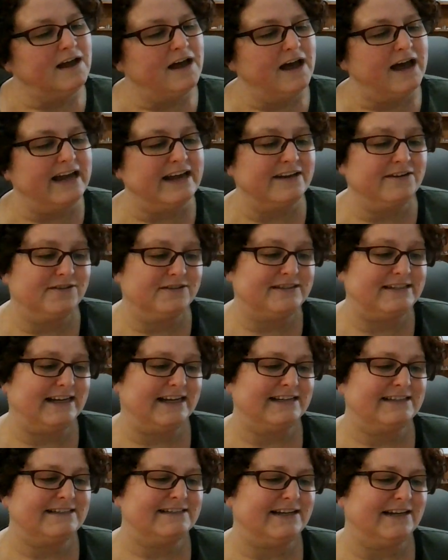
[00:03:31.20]
"I
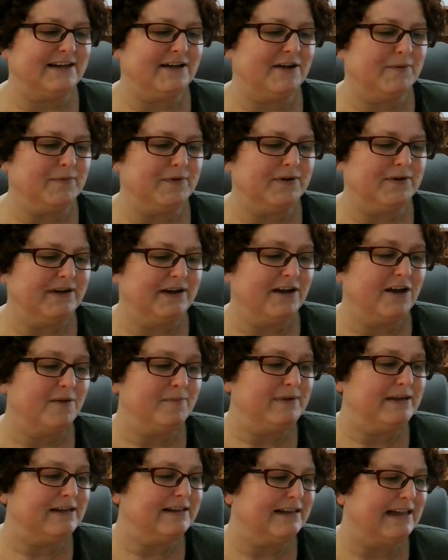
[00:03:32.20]
understand," said Elmer, "and I'll
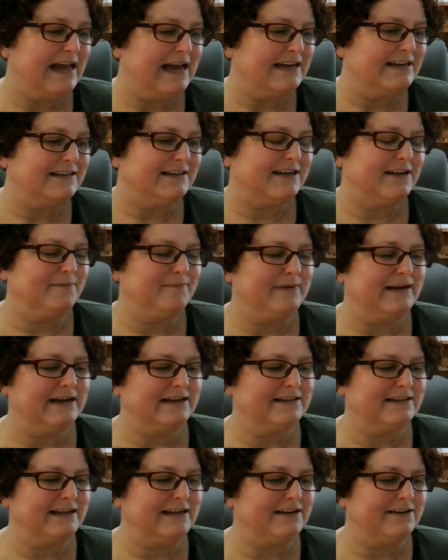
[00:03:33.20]
be glad to come
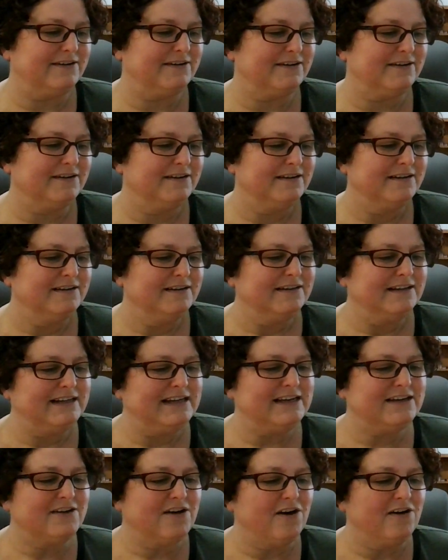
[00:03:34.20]
back later."
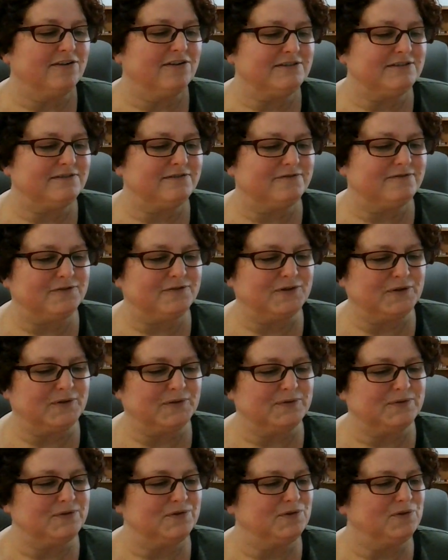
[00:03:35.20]
He called to
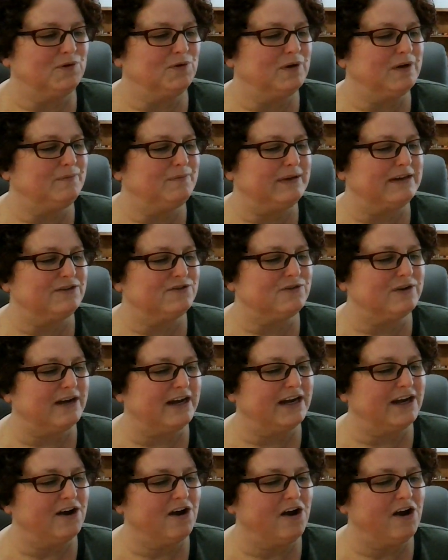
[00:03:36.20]
Flute, who had been
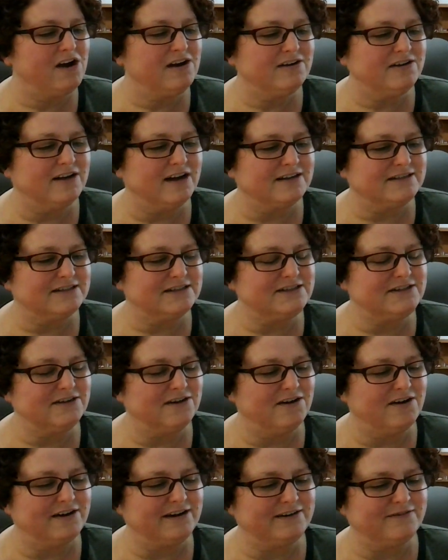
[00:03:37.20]
trying hard not to
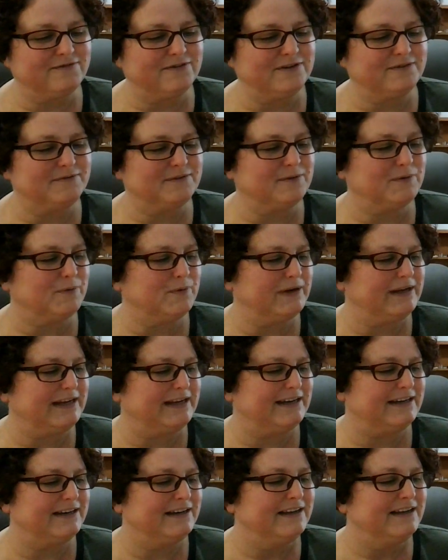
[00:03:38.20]
yawn in front of the
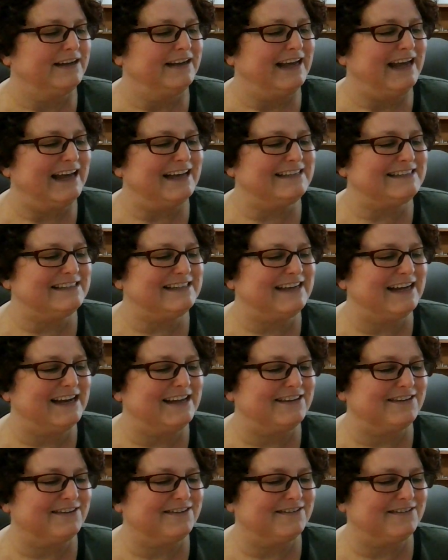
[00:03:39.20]
queen, and
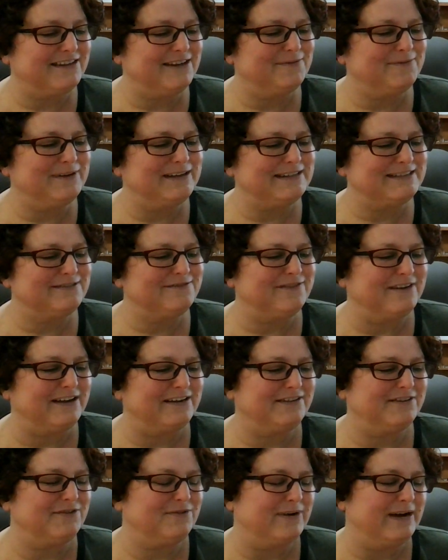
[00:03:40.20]
together they went to
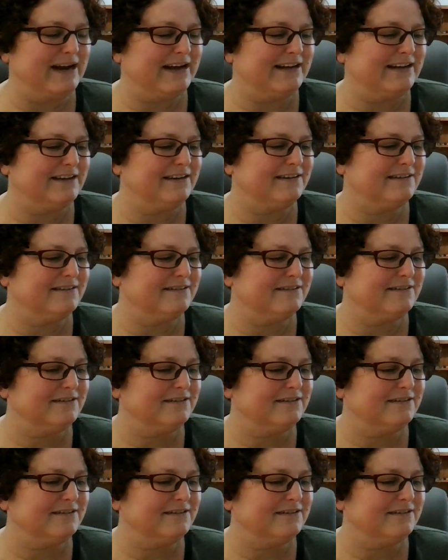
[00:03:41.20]
find the dragon.